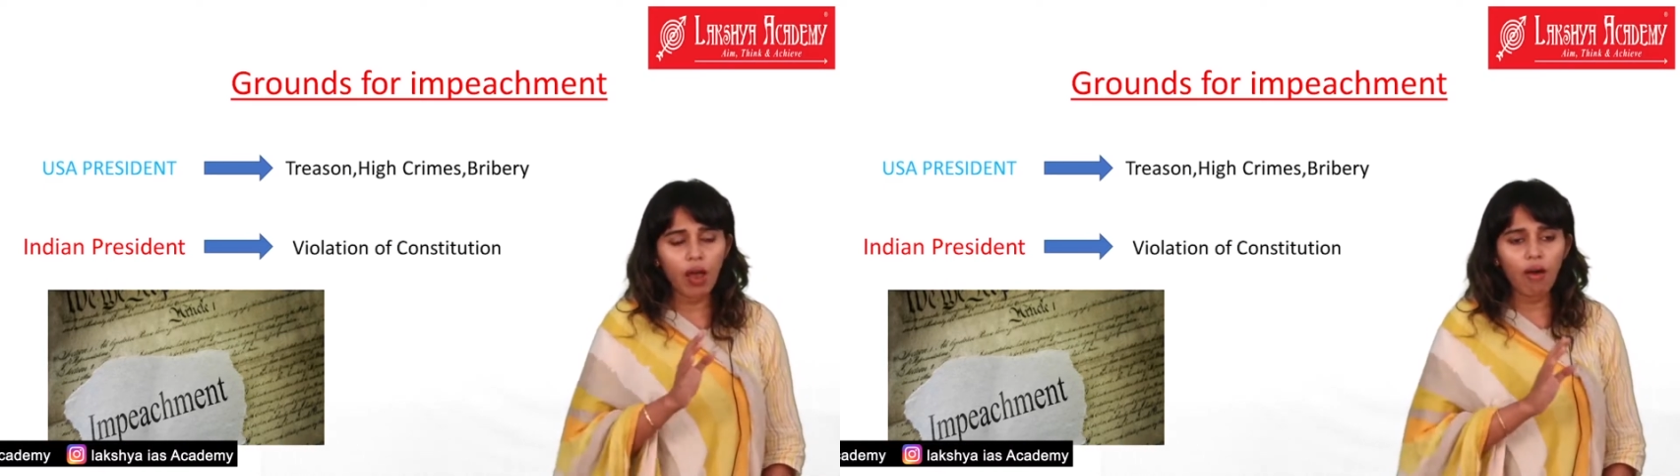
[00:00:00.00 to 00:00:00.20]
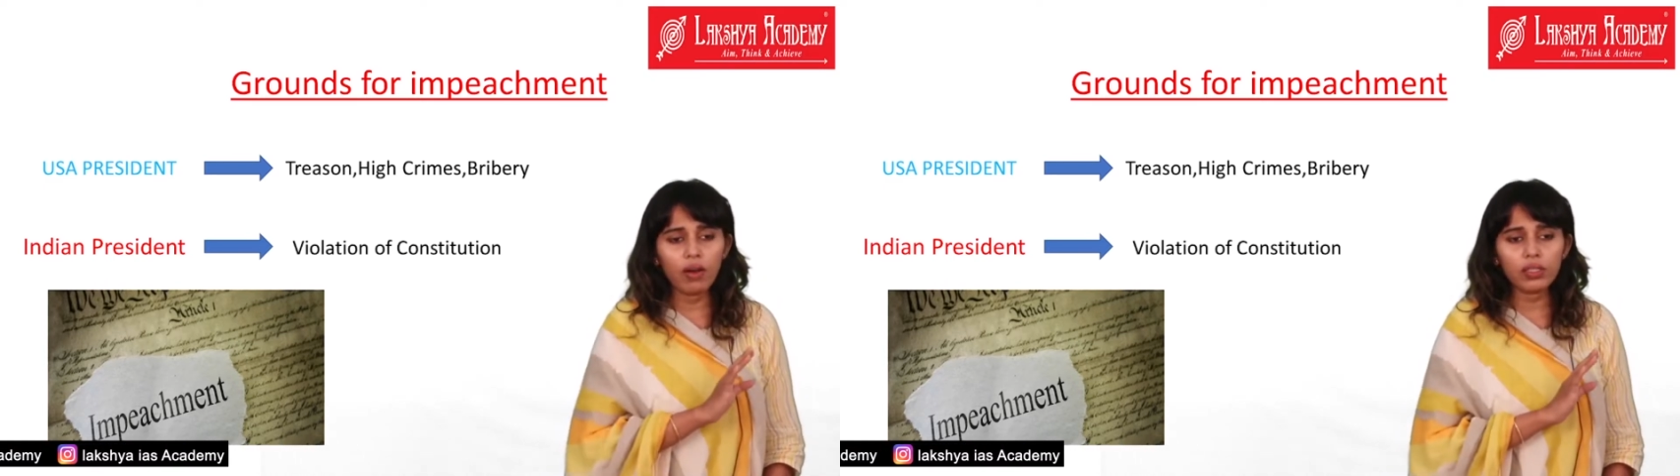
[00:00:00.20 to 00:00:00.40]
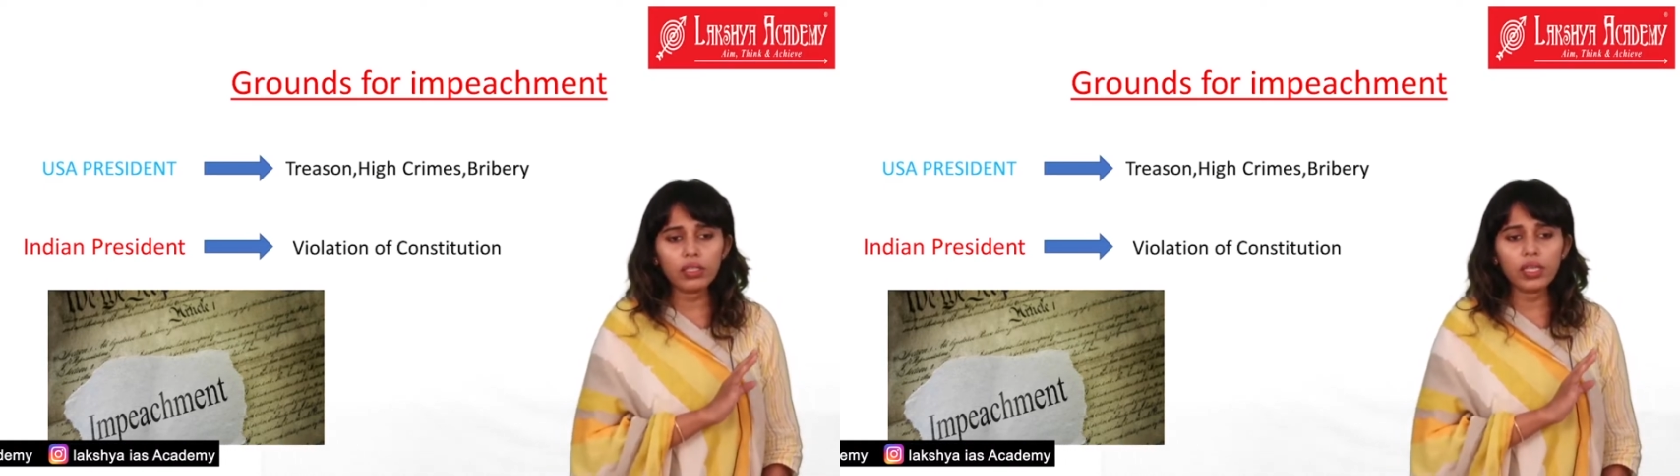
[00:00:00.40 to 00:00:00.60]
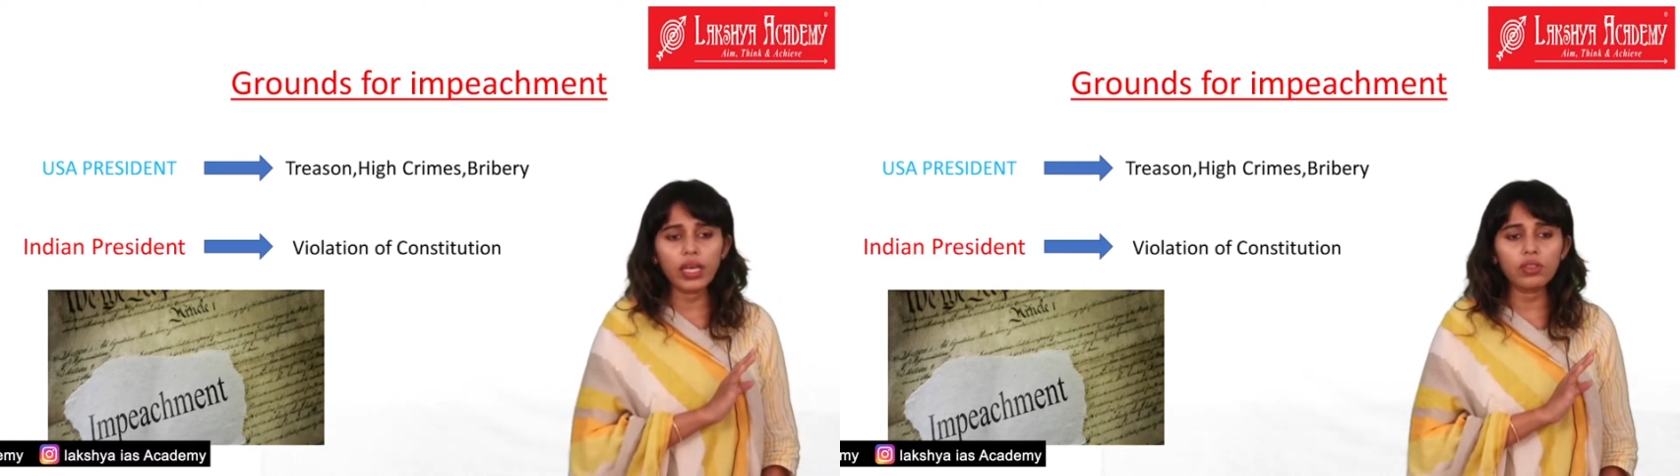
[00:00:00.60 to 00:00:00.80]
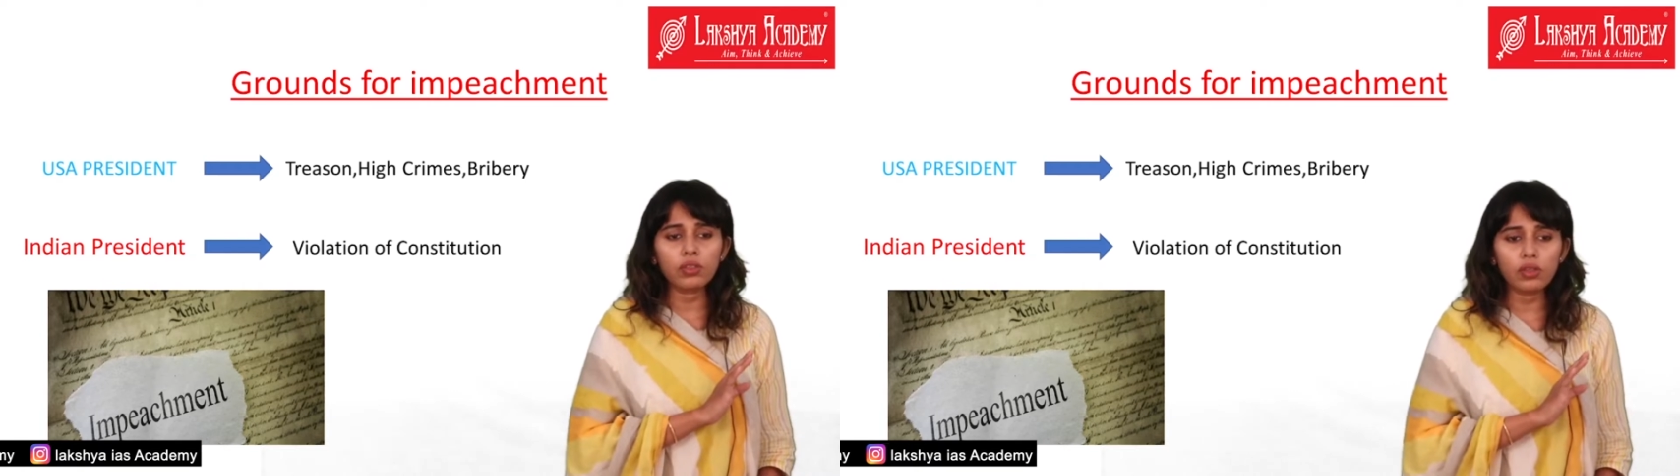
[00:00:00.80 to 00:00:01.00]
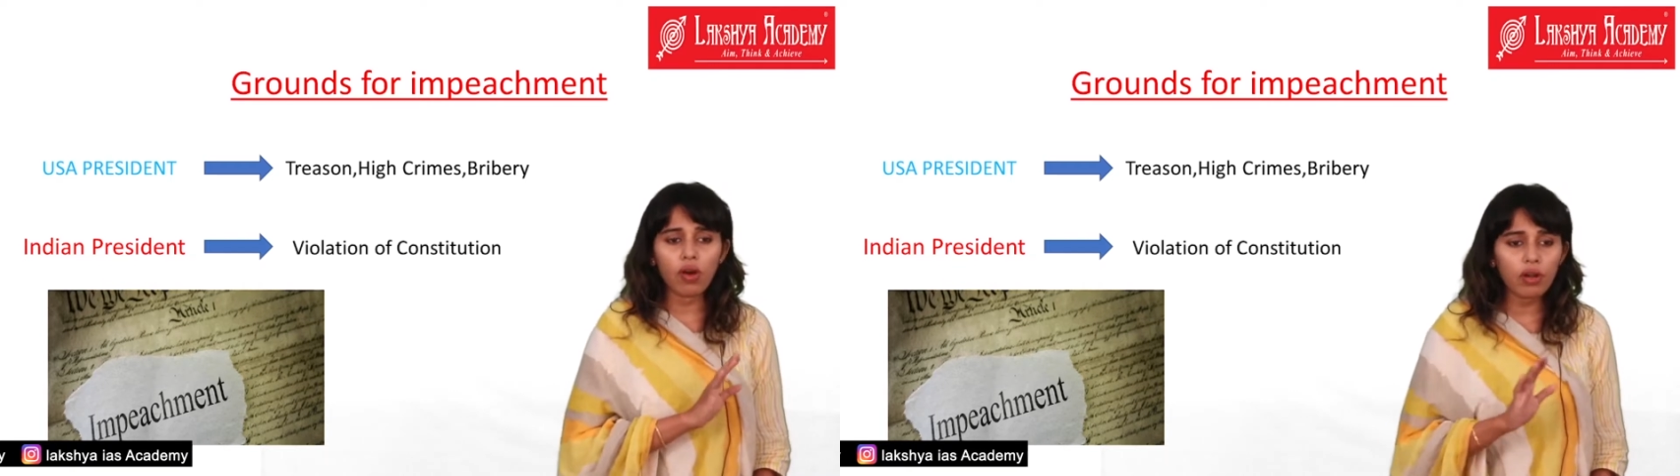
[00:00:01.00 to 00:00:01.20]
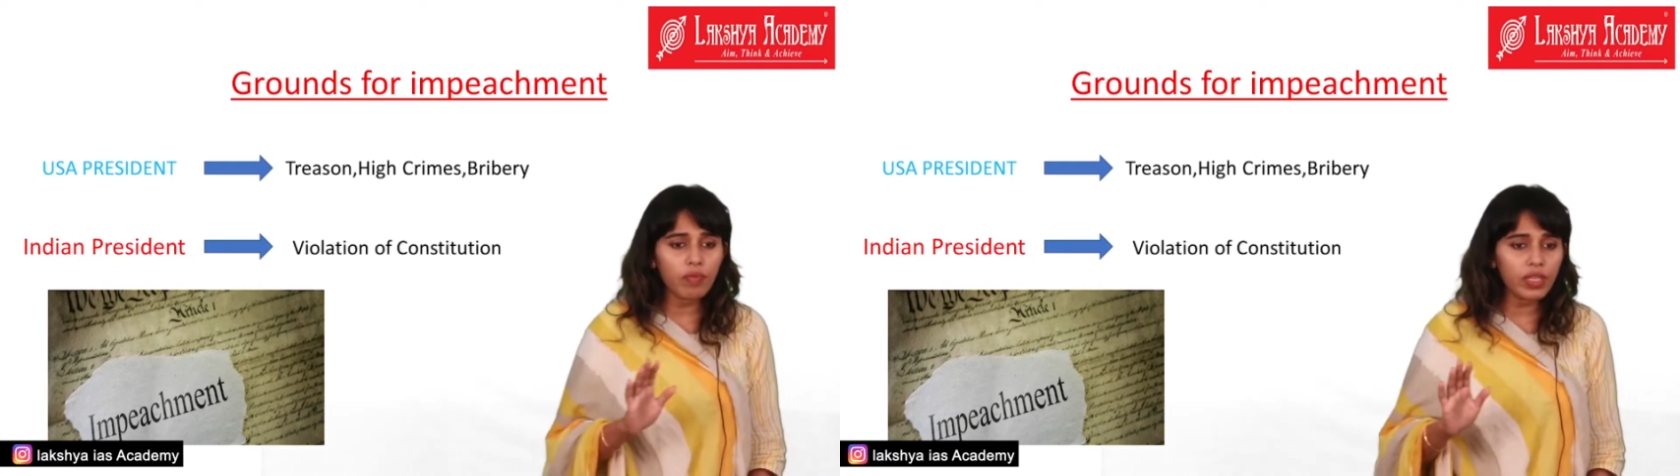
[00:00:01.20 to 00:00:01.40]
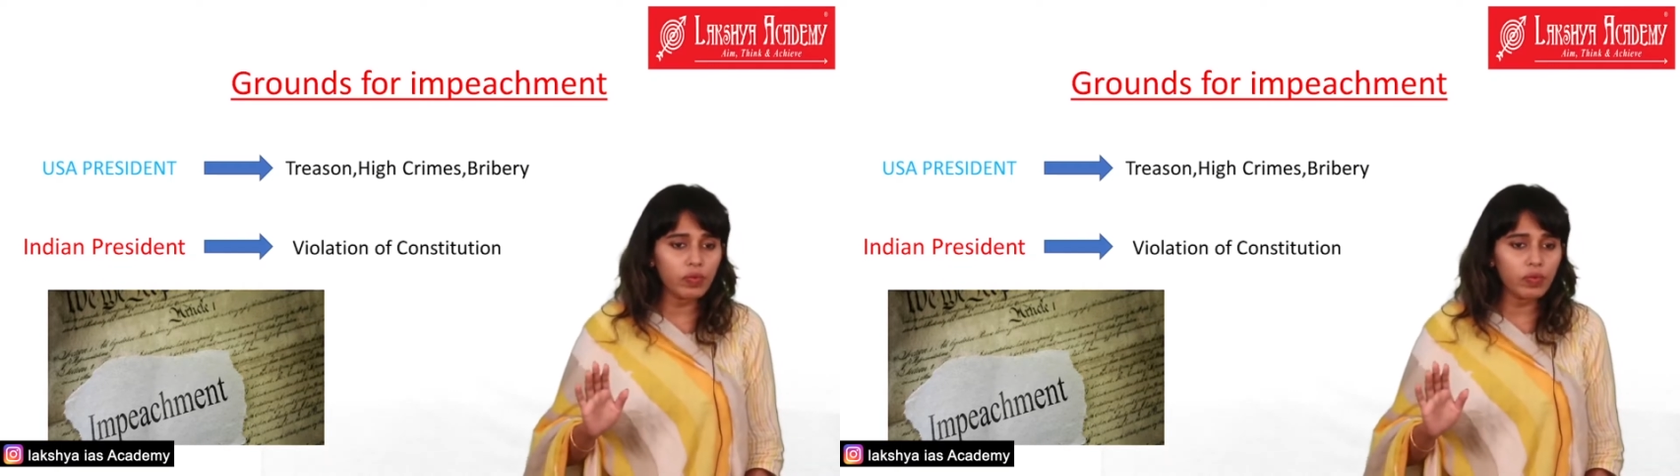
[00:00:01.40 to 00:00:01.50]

All this has not been